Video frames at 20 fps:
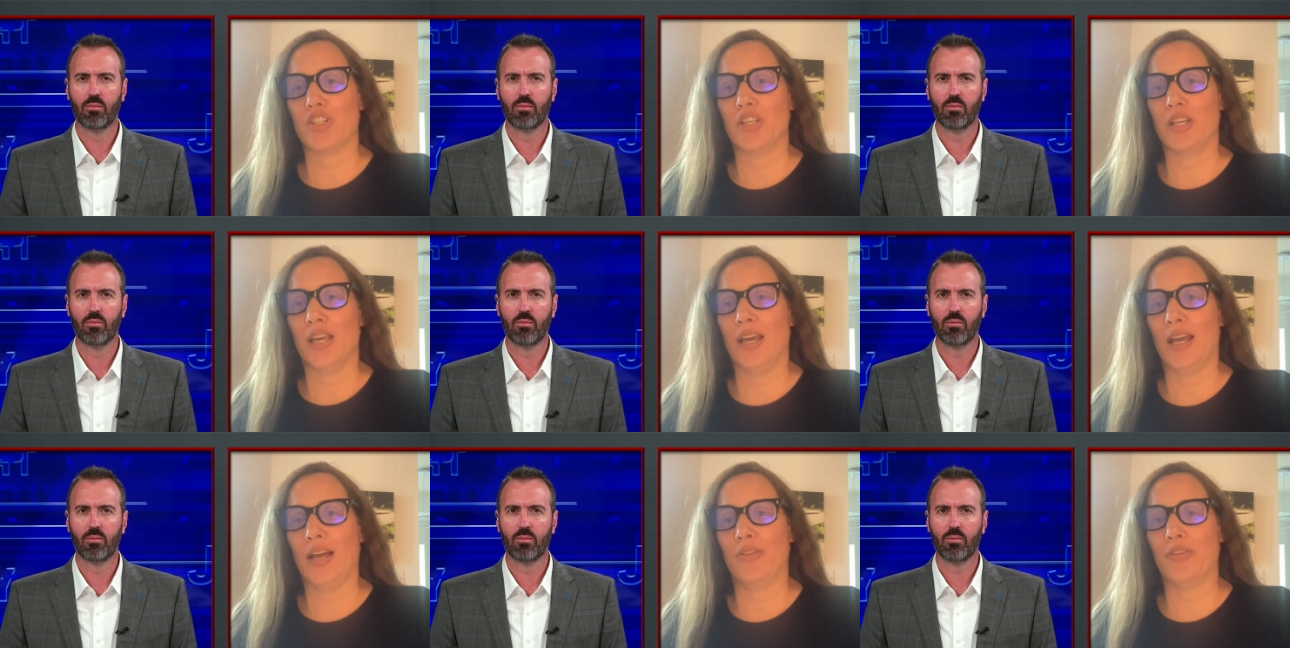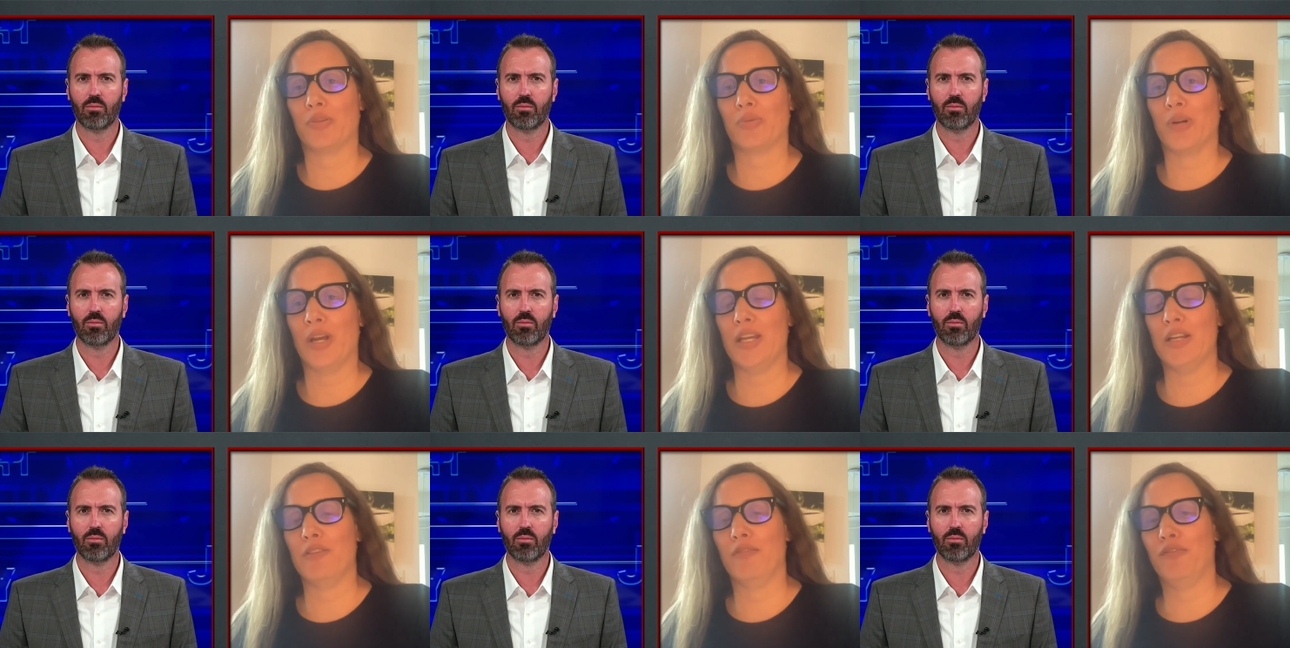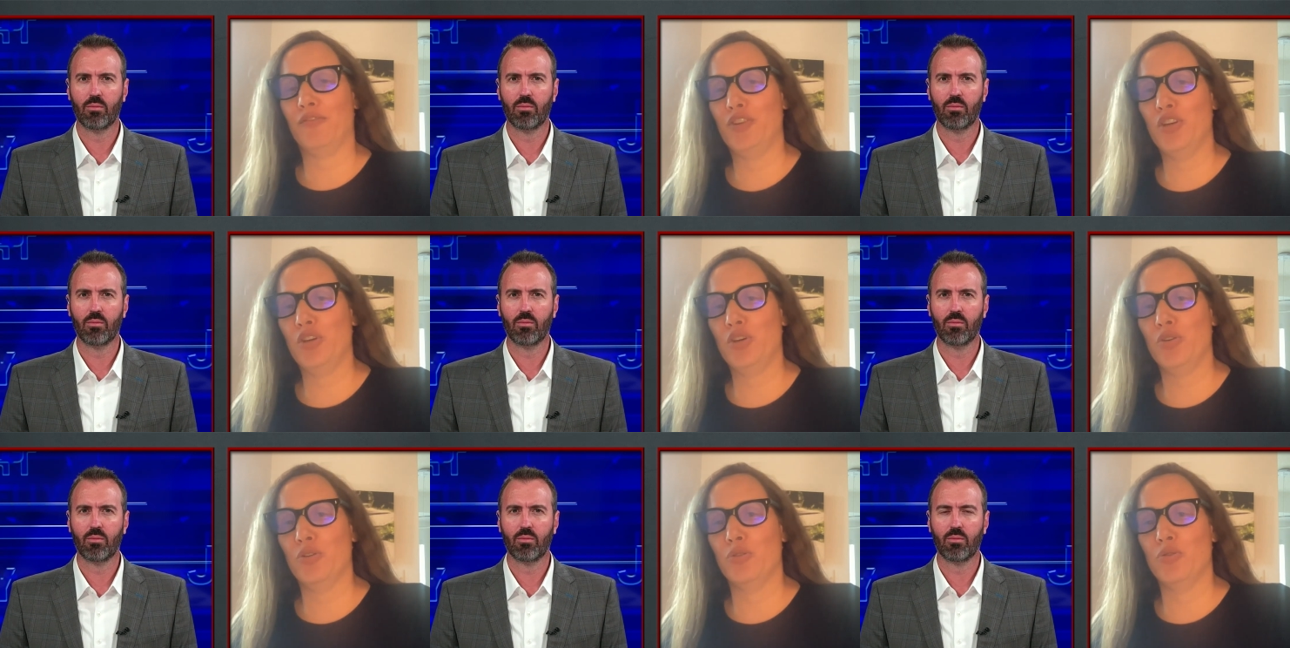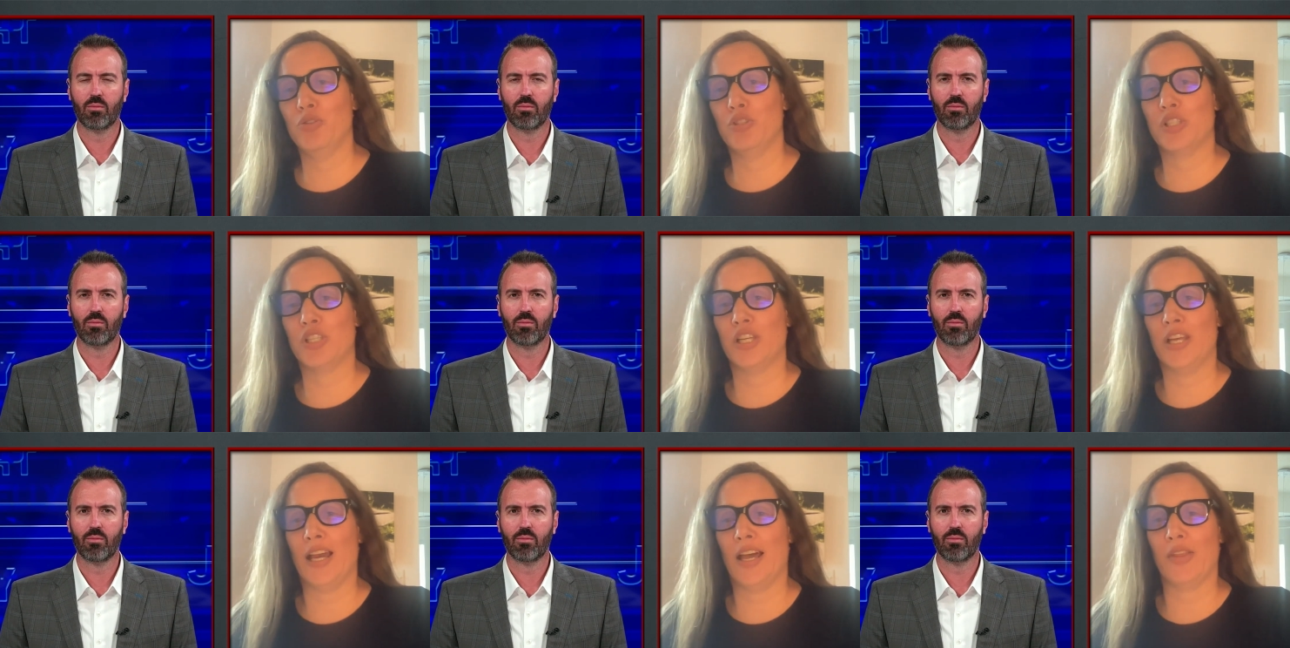Speaker 1: She had the right
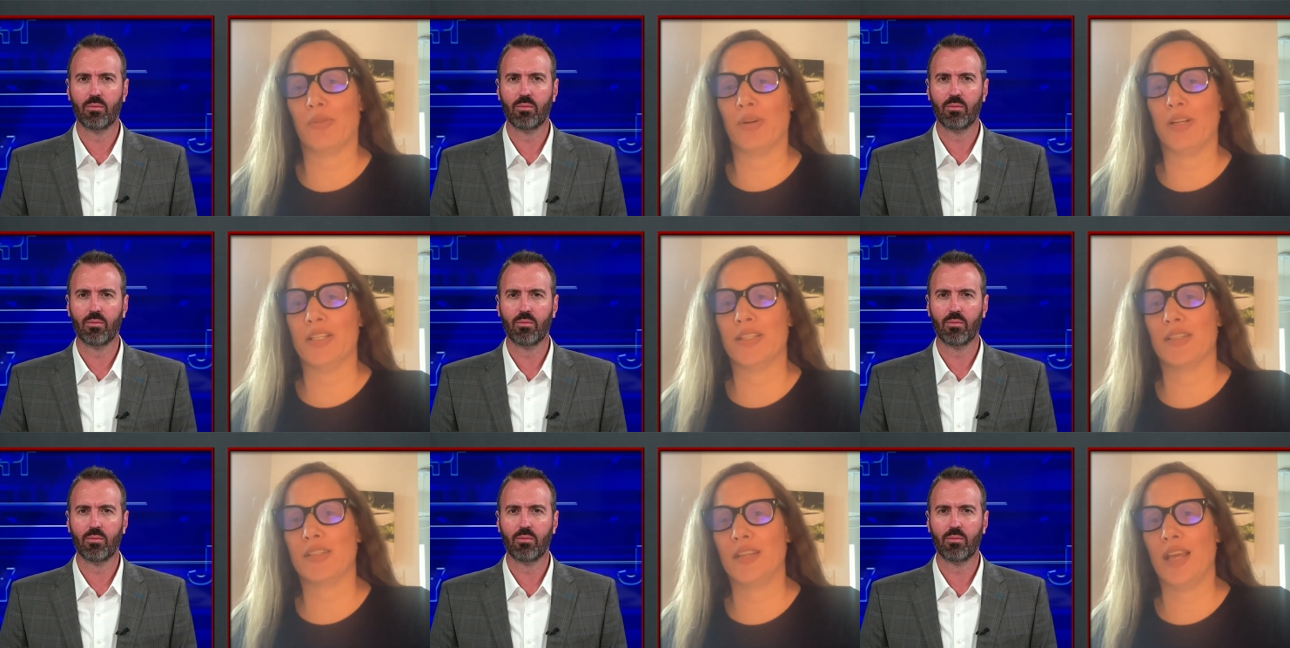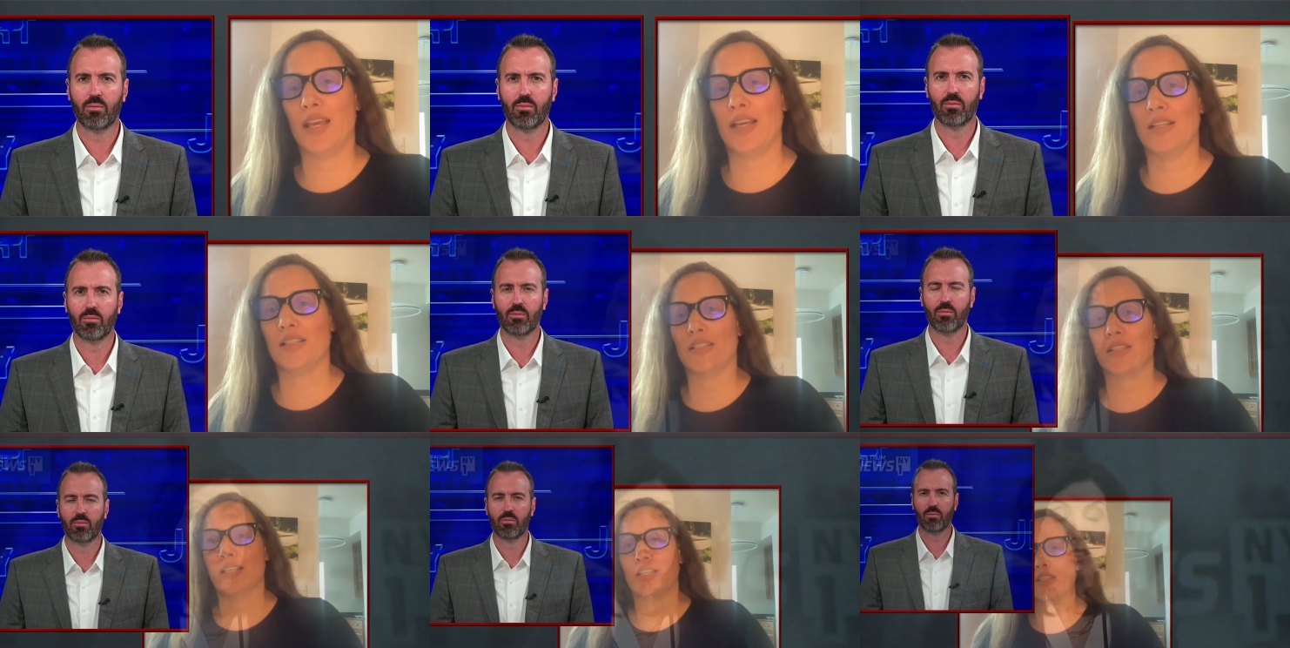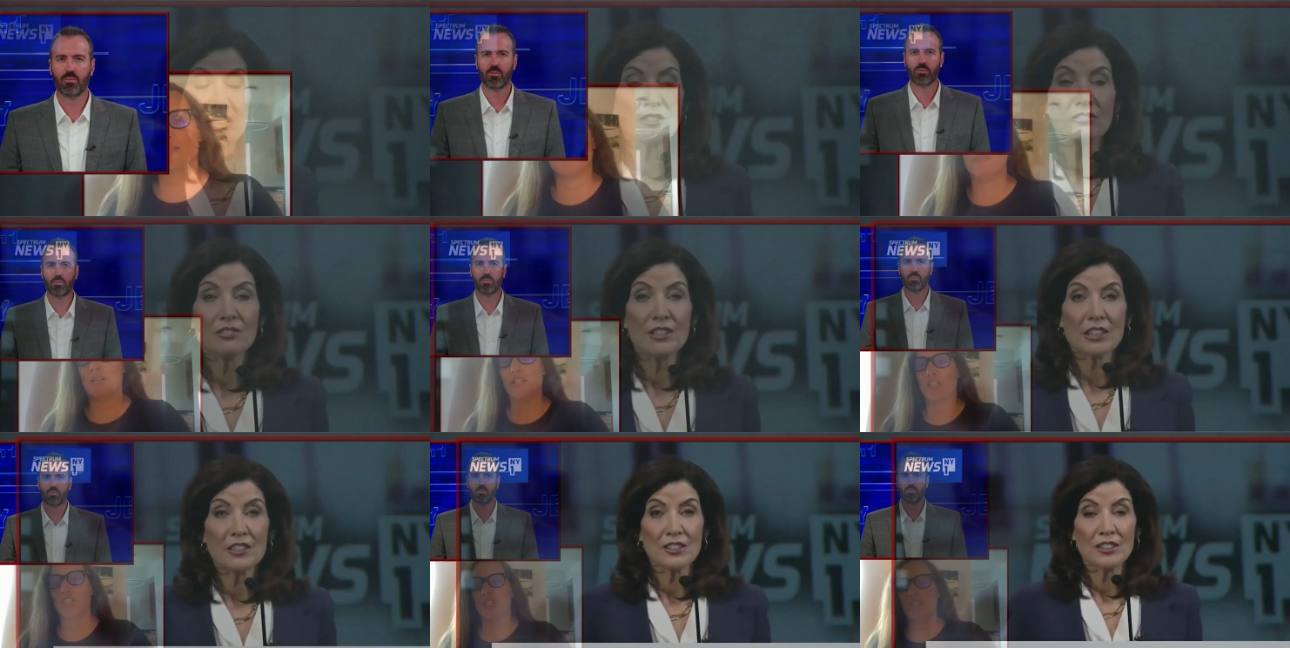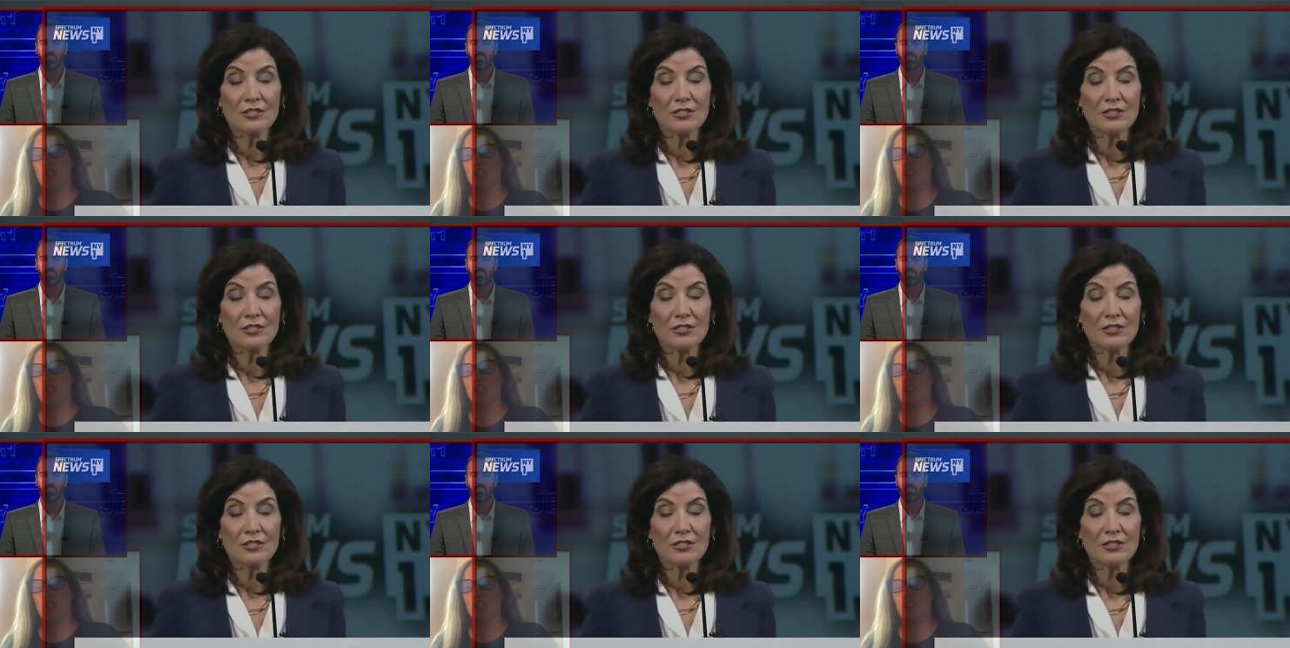views. She had the right stances, but